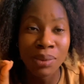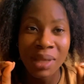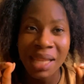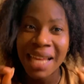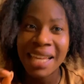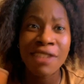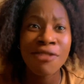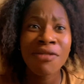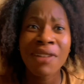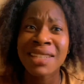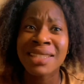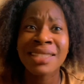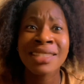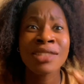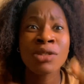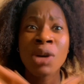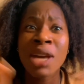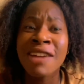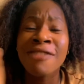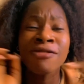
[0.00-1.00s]
Like, in fact, it's
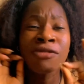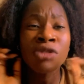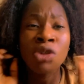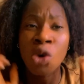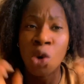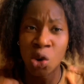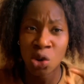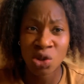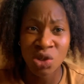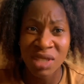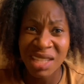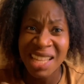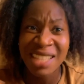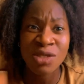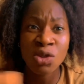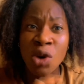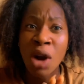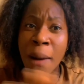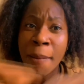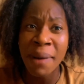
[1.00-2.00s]
not even cost. There's
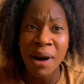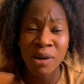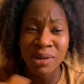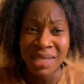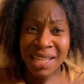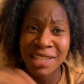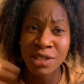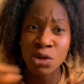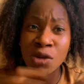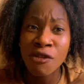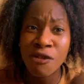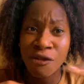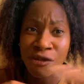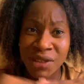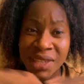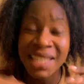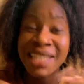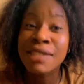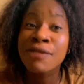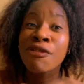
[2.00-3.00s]
no amount, there's no
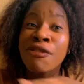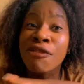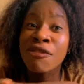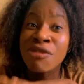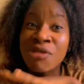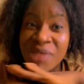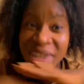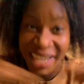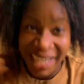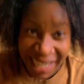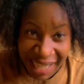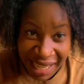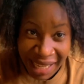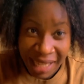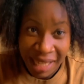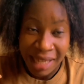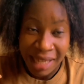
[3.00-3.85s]
fee, it's free.